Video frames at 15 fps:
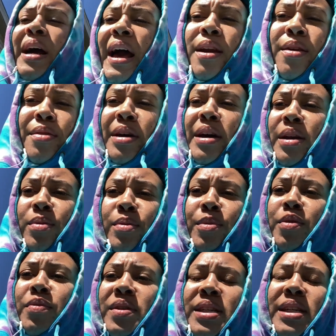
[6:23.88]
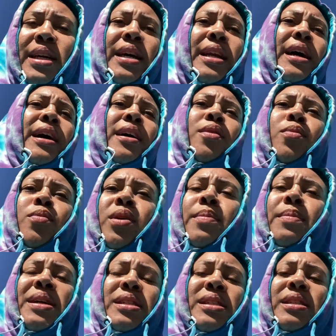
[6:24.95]
I don't know how to remove a tick and I don't want to
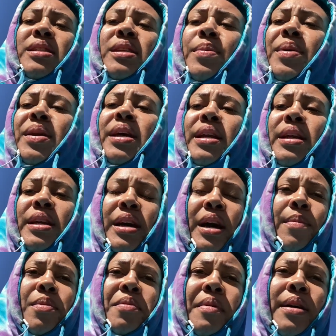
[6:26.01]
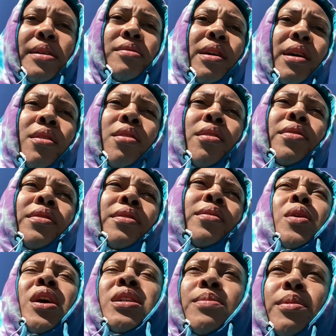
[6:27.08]
mess this up in any type of way. So I called the
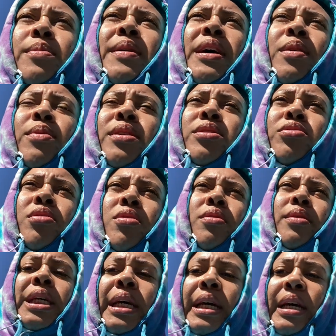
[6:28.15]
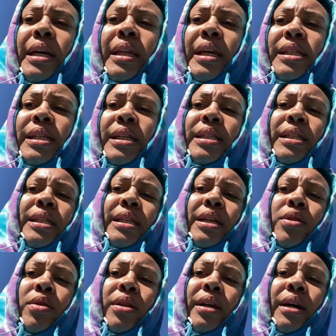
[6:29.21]
hospital back where he's going. Yeah, they said it's a
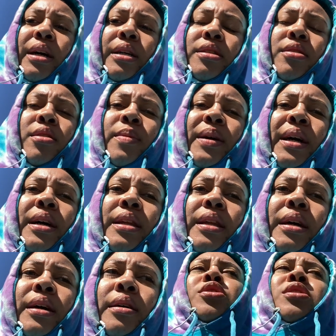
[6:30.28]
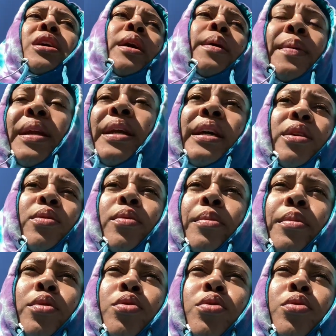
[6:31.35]
tick online. Is there a way I can like just come in to get it
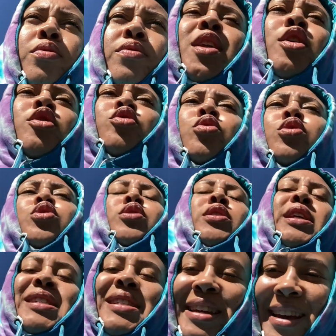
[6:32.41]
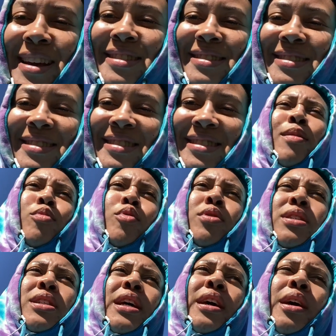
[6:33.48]
removed? Long story short, they said yes. I'm going
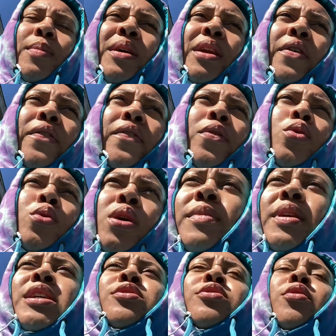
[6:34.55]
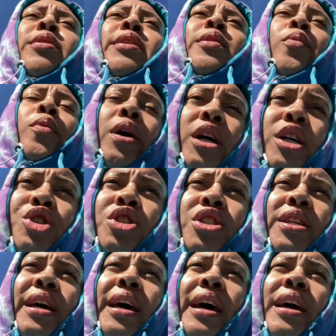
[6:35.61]
to take him in at four. He's going to get washed
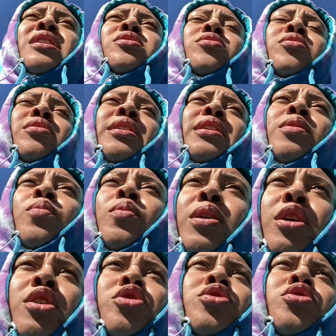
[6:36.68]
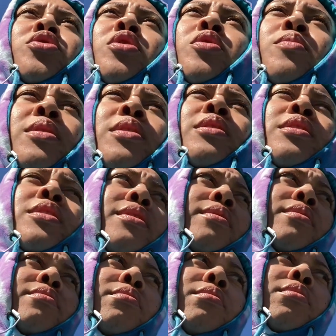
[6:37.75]
today. He's going to get washed so good
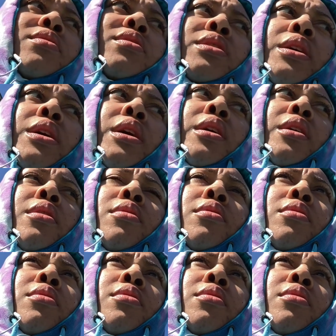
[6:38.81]
today.